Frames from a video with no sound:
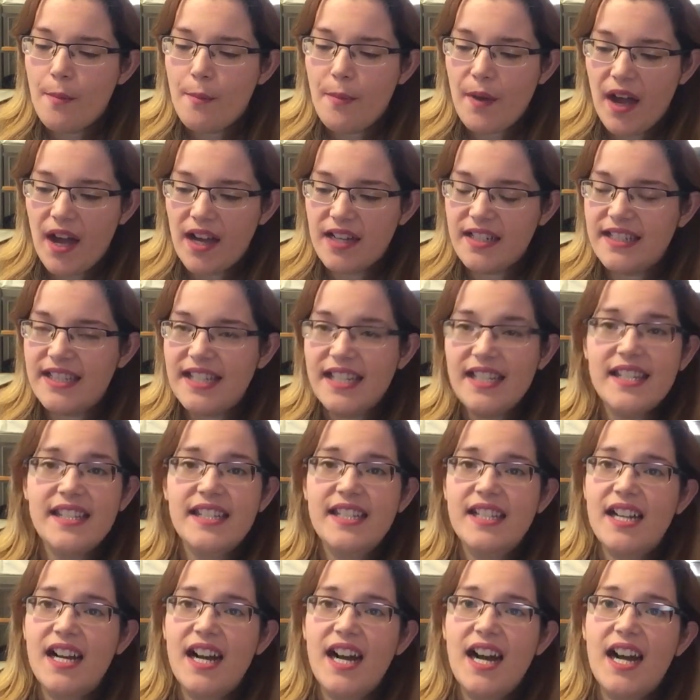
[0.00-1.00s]
But
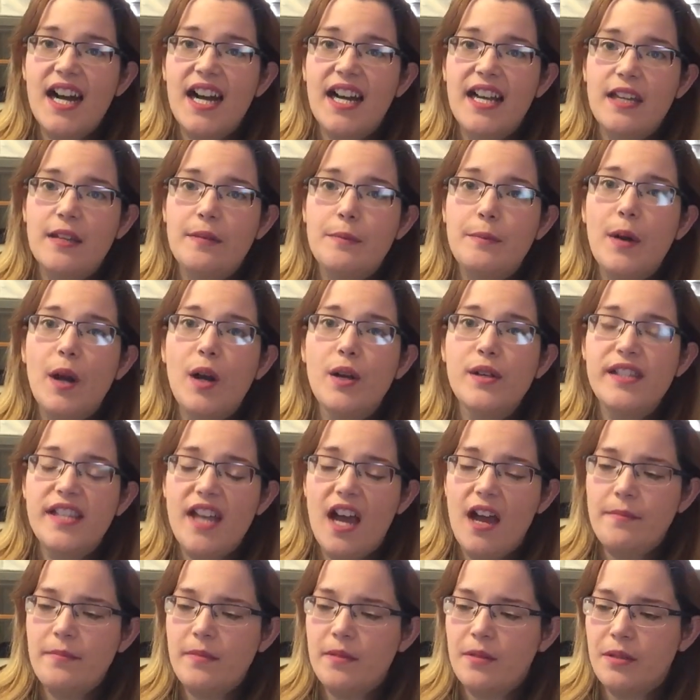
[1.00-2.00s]
this guy, Poe
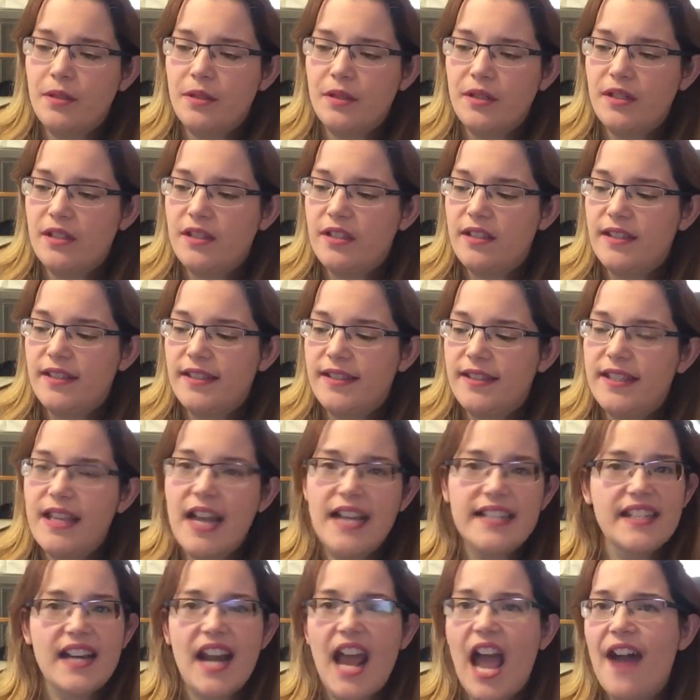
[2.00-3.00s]
Dameron,
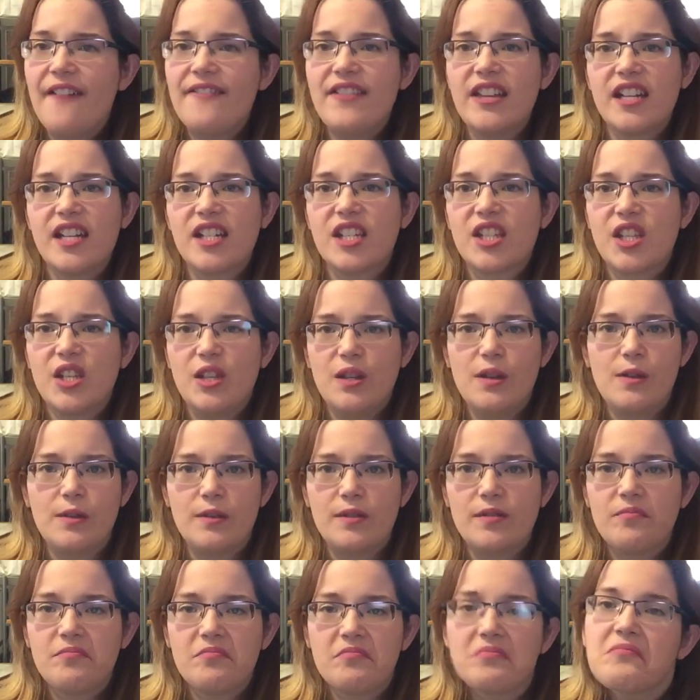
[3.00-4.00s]
doesn't have that
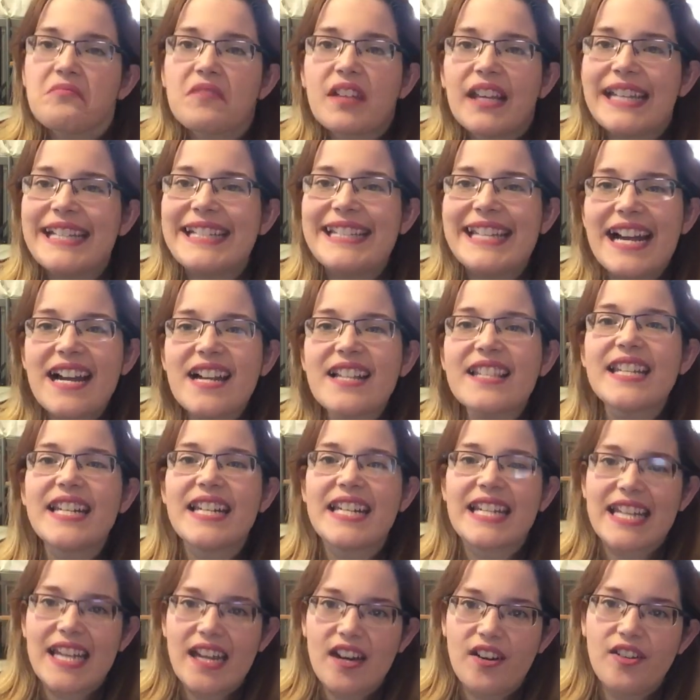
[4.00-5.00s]
excuse. He
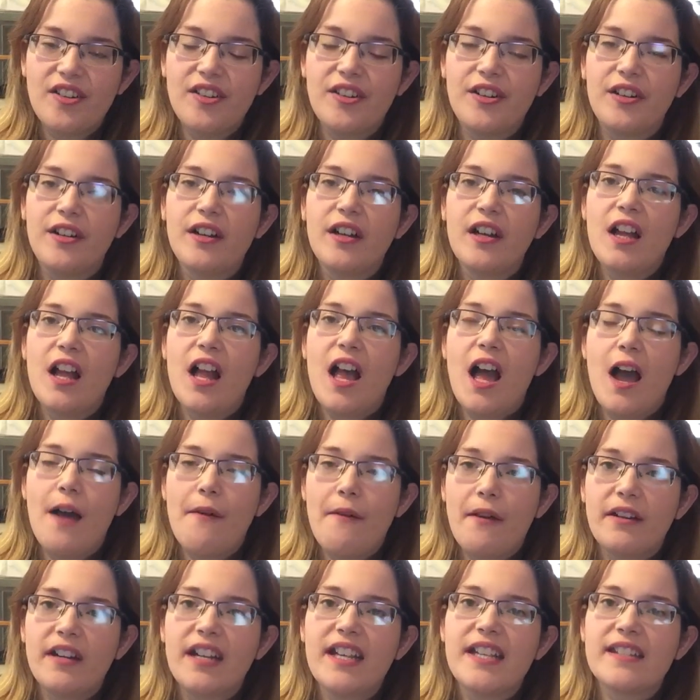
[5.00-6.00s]
doesn't care
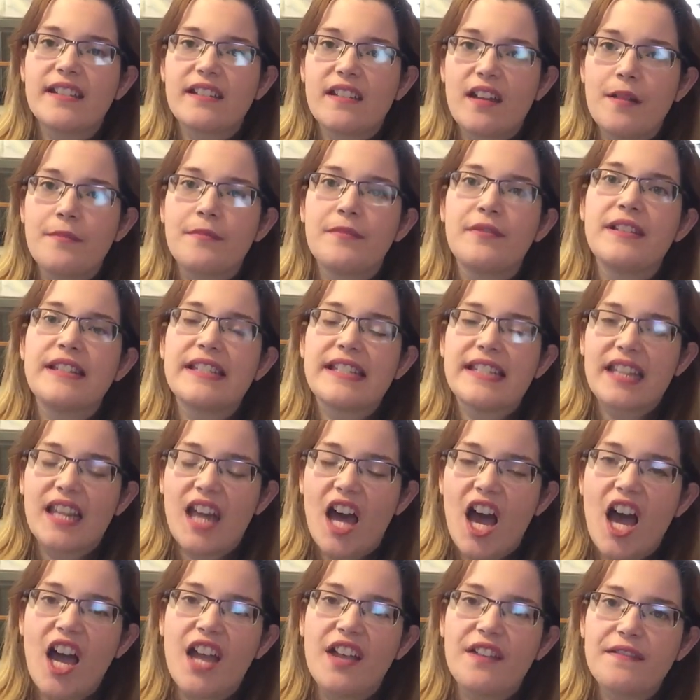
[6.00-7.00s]
about his comrades'
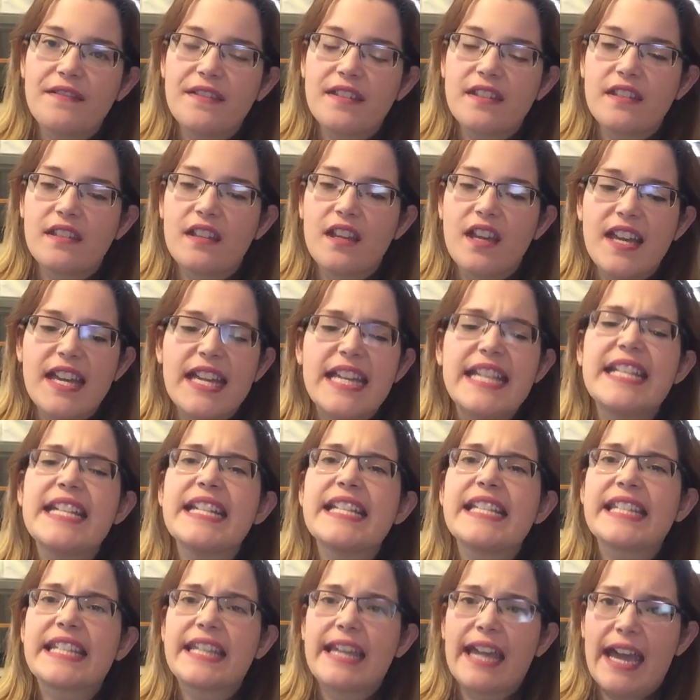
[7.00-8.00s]
lives. He
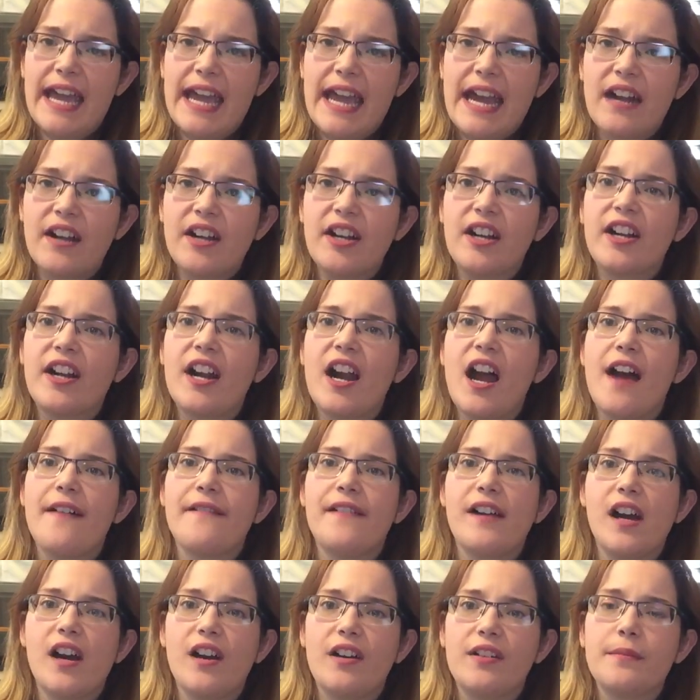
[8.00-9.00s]
just cares
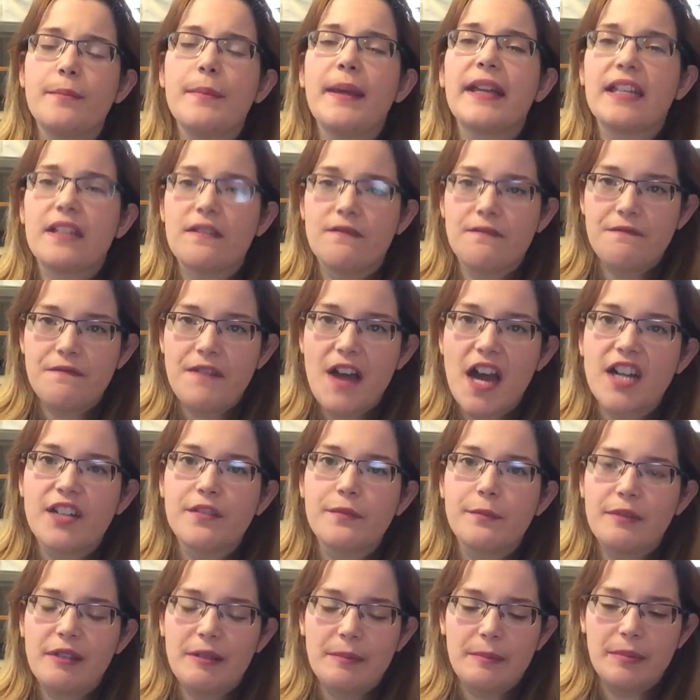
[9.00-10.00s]
about making fun
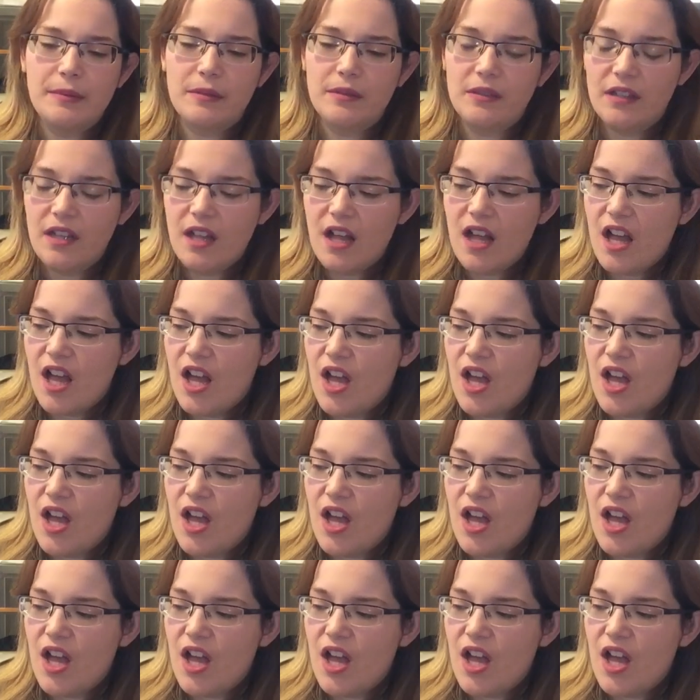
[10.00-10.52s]
of people.